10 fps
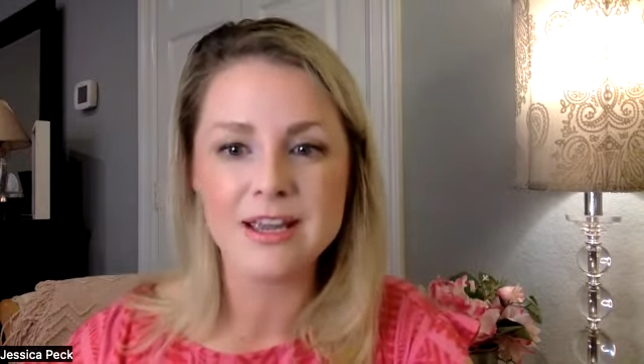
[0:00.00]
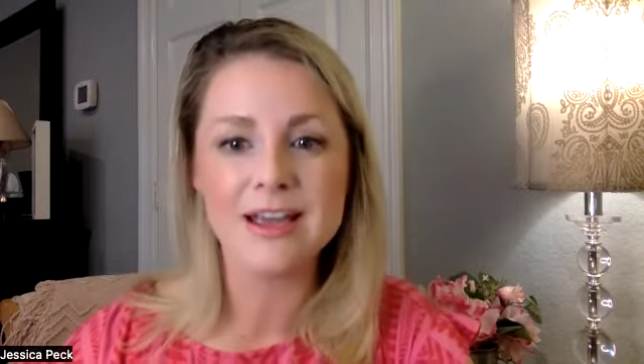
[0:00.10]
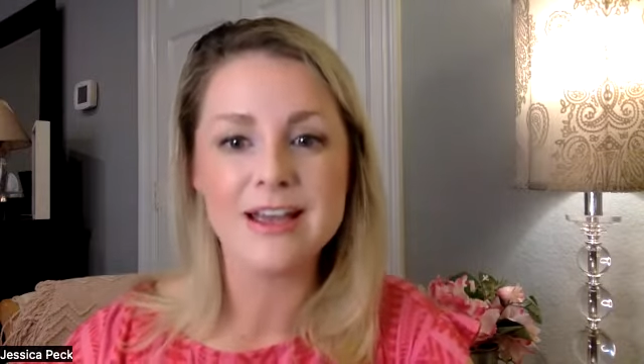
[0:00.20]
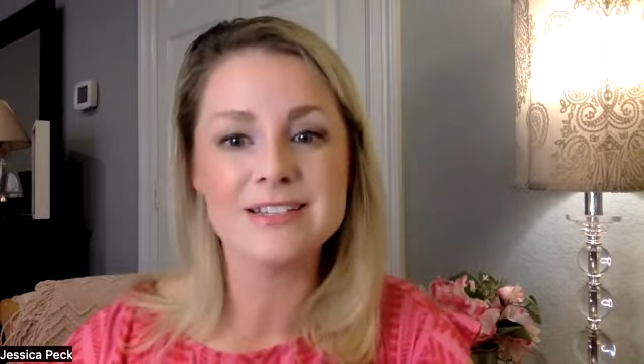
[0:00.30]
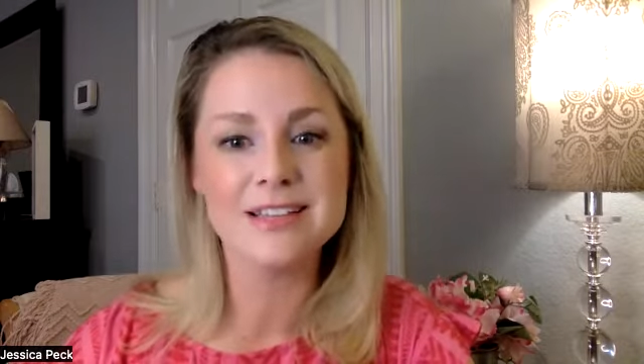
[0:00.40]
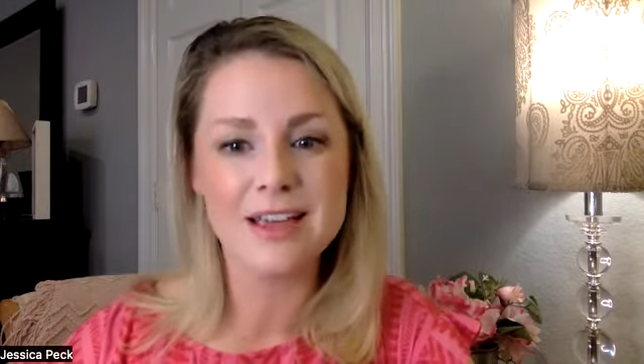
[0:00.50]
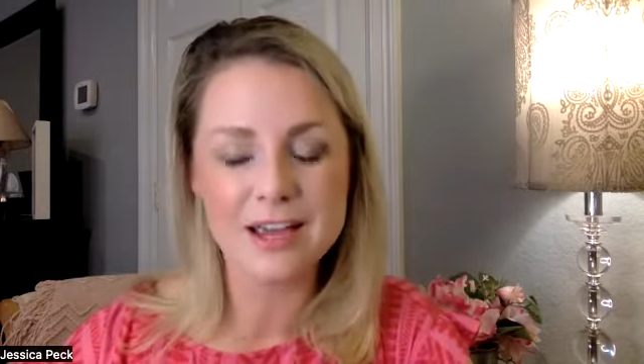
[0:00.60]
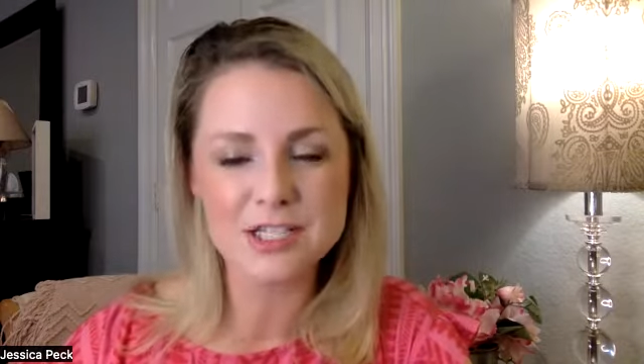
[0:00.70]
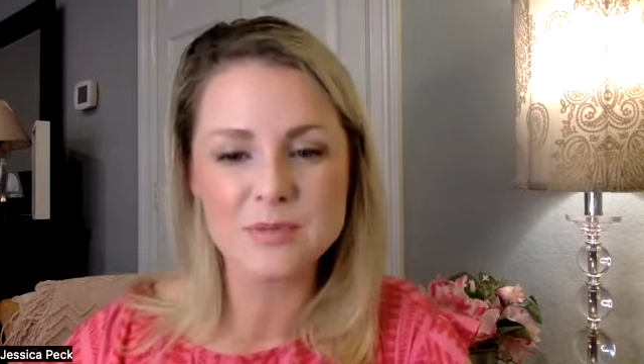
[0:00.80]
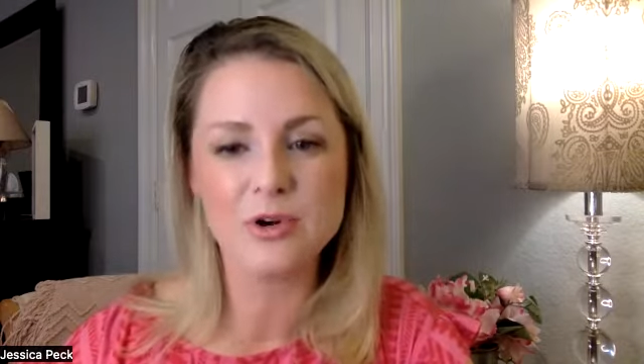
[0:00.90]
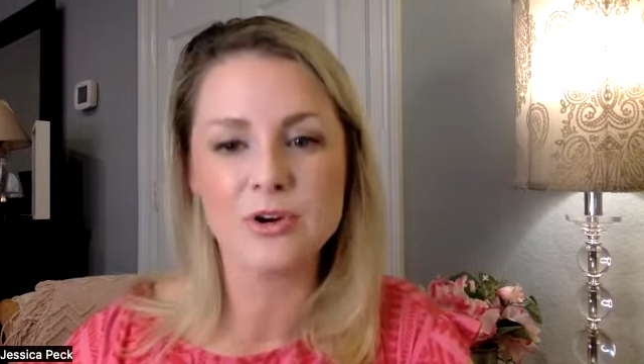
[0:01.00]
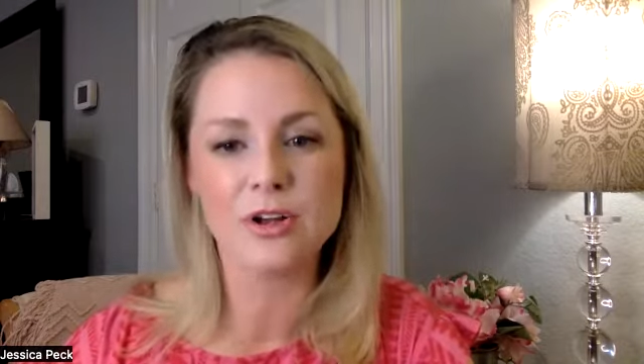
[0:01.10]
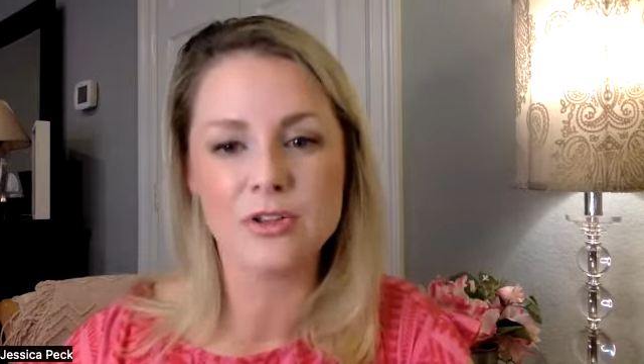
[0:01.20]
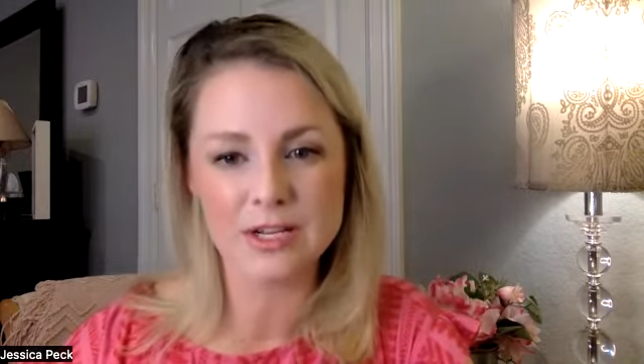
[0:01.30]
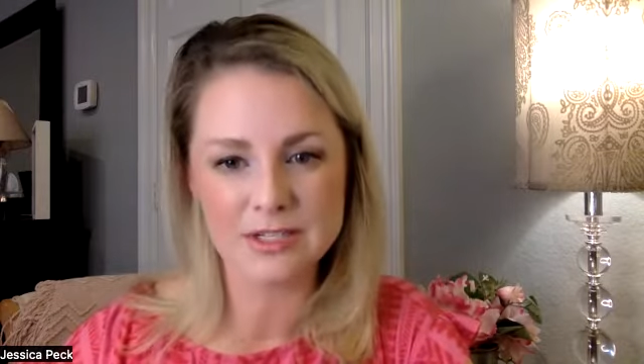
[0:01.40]
as the expert
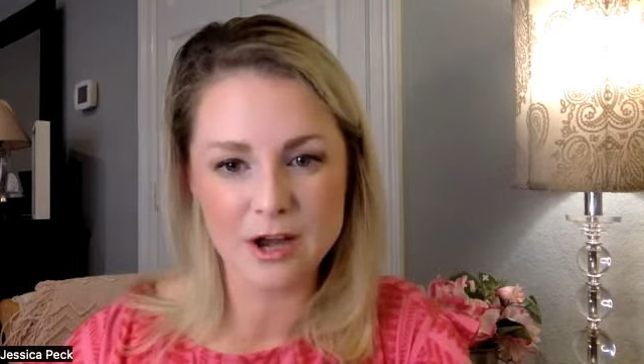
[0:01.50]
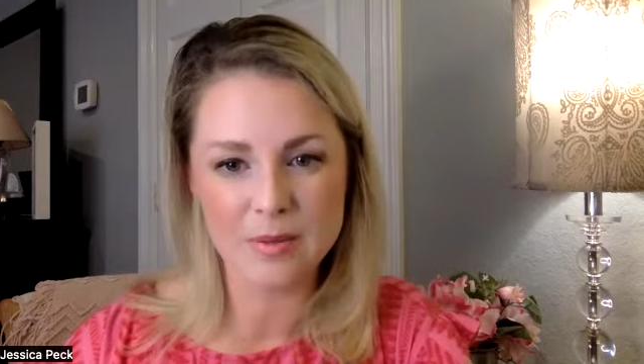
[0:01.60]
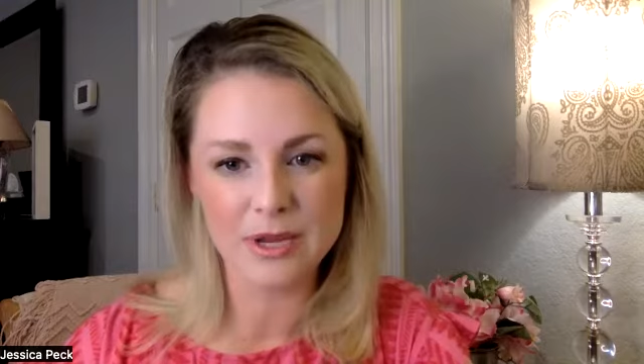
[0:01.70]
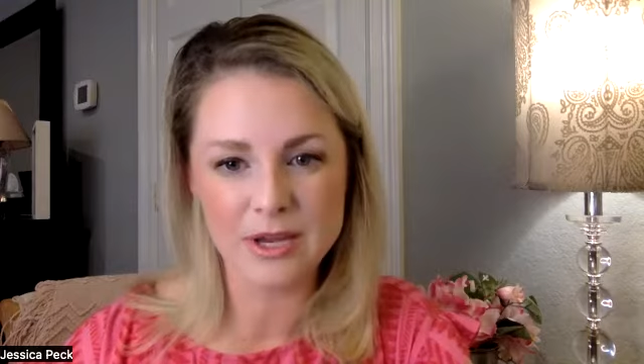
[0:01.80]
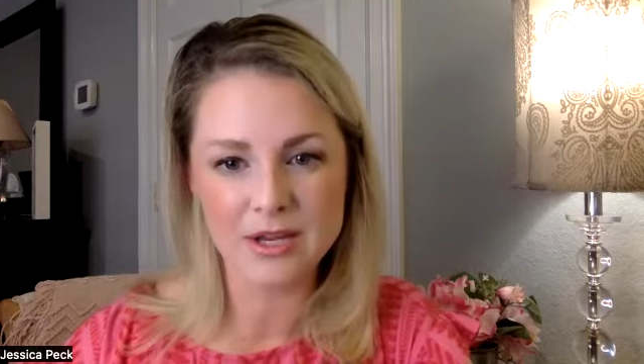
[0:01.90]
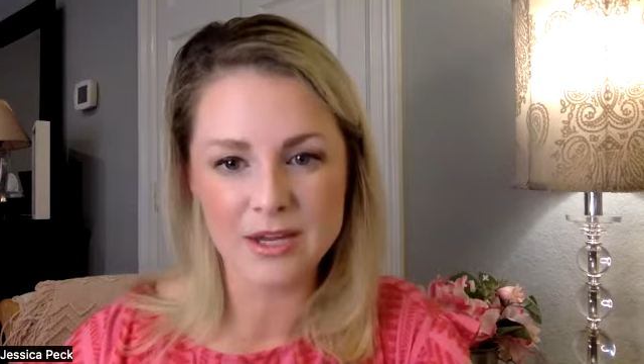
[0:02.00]
on that topic.